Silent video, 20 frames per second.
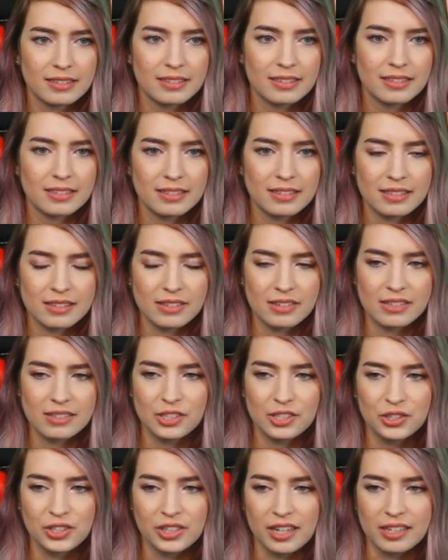Let's go
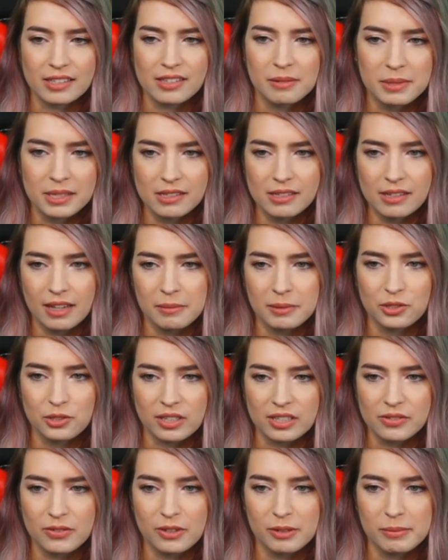said trust. I'm a
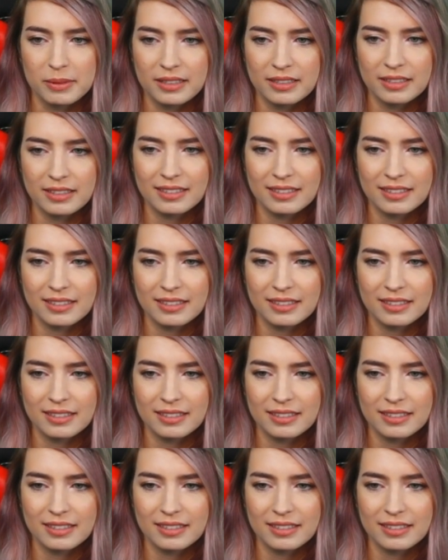trust for a bit.